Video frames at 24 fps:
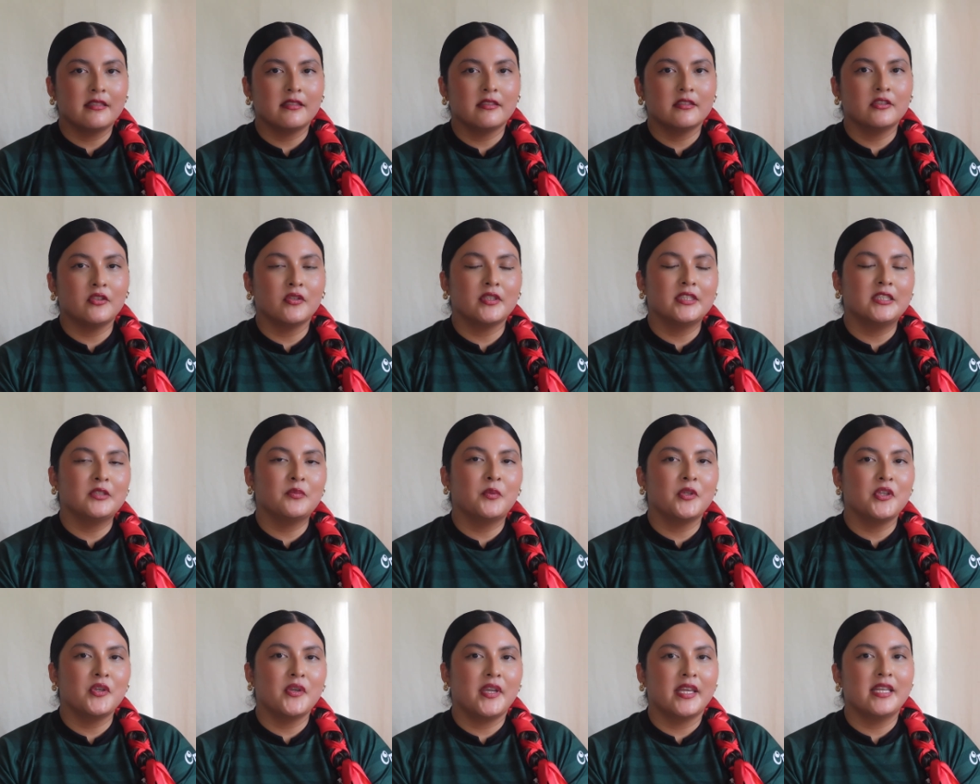So this is
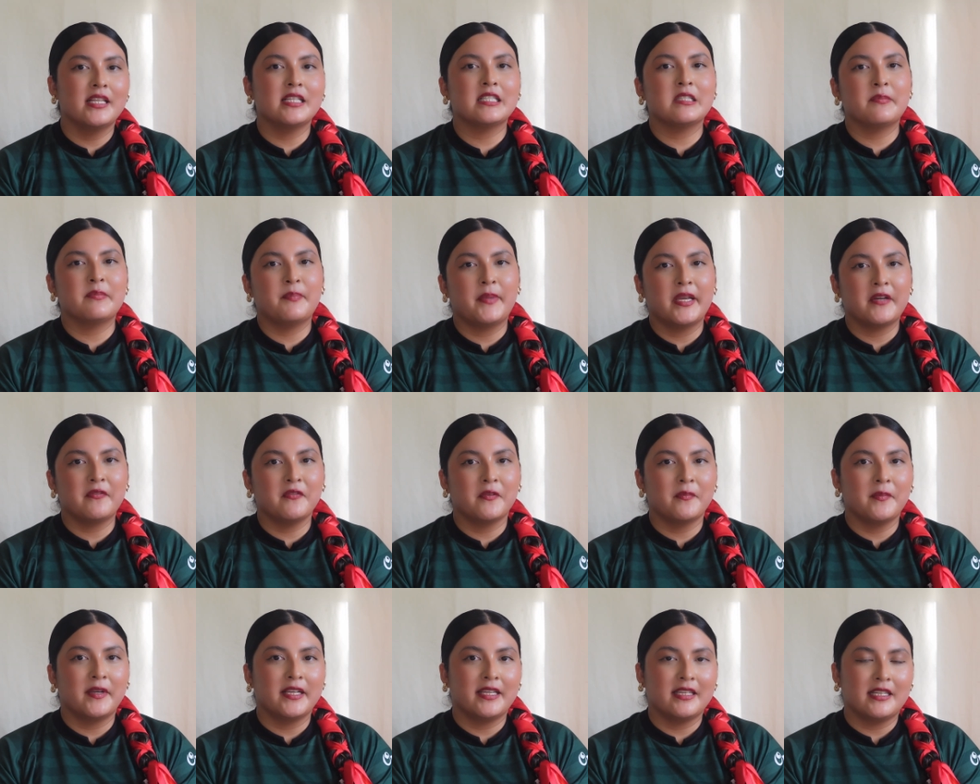what you can expect
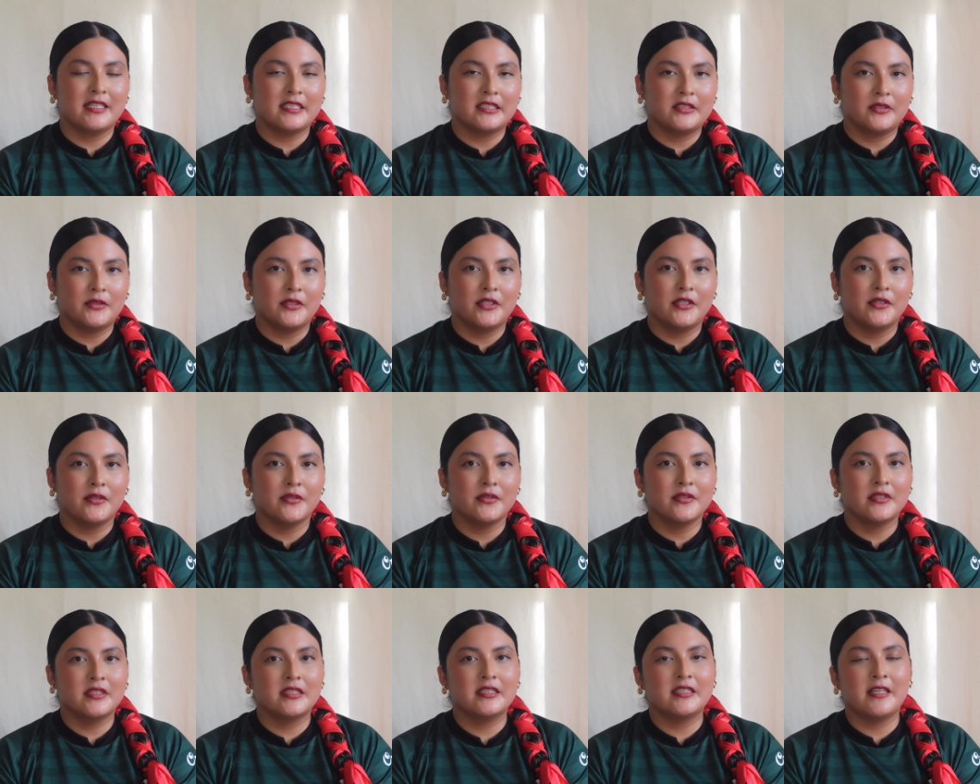from Vaquera
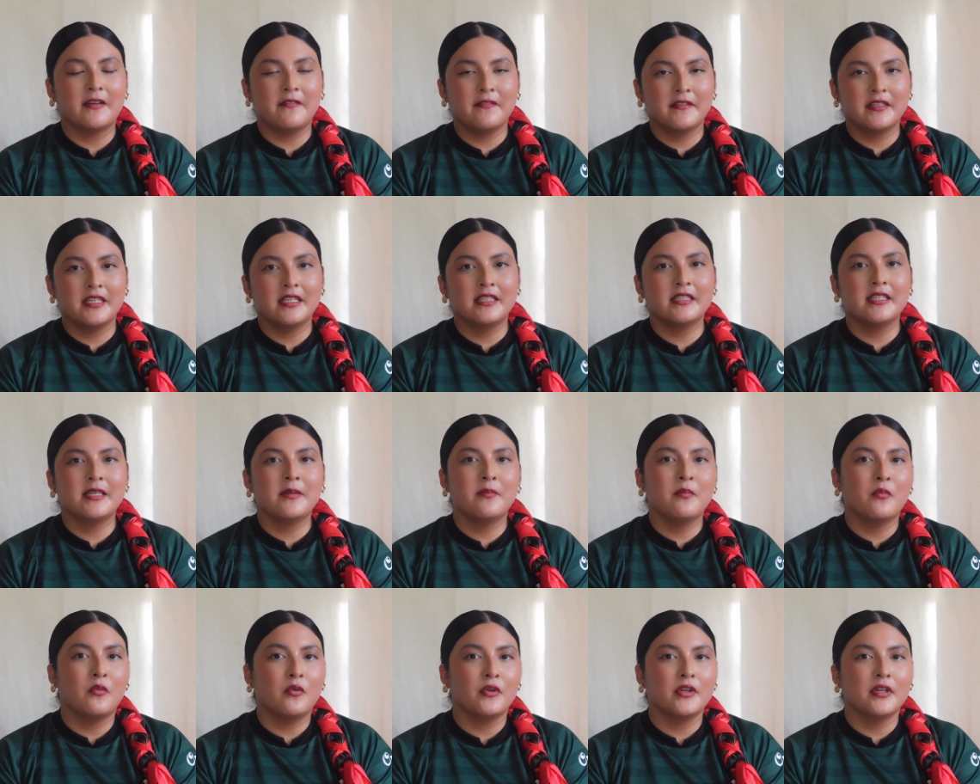Studios. Definitely
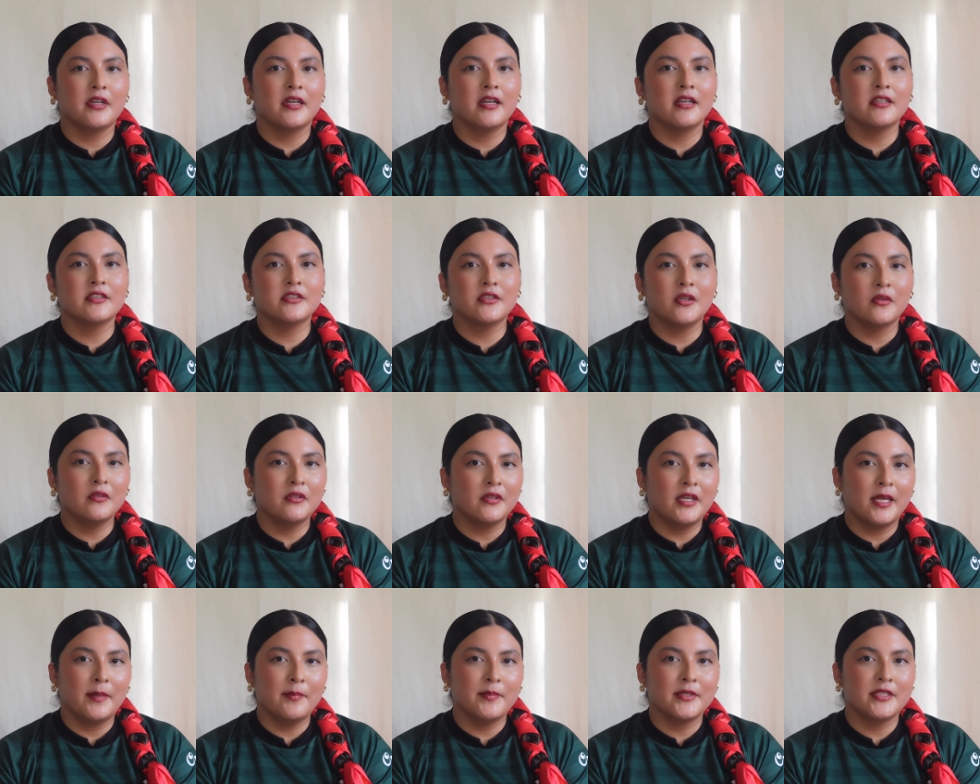more solo
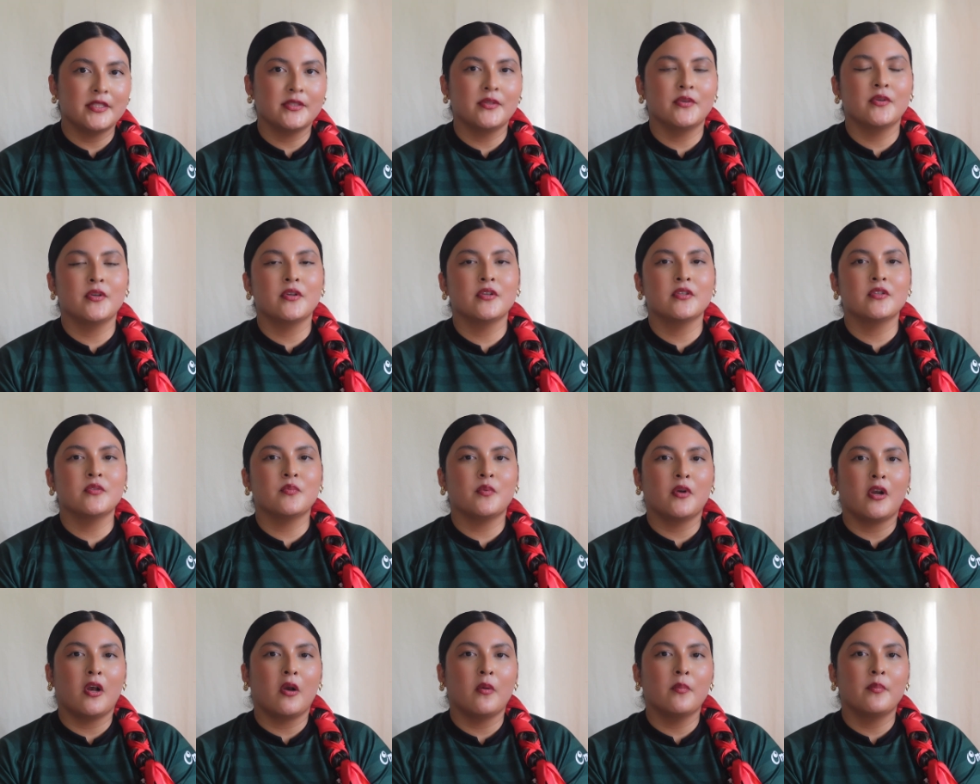episodes
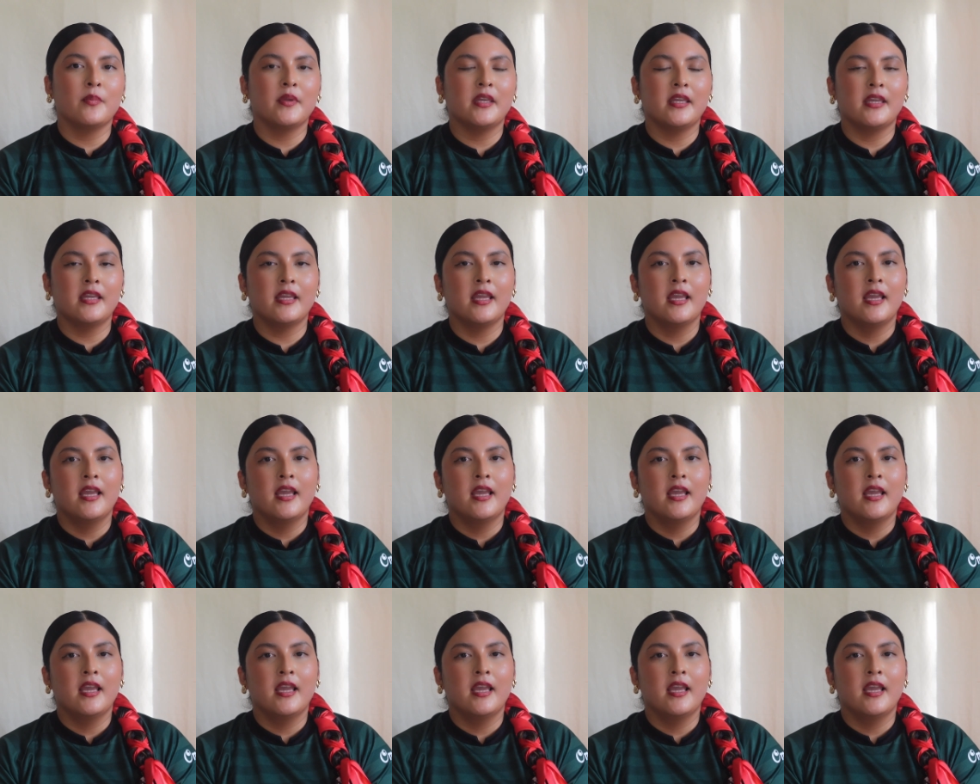where I'll be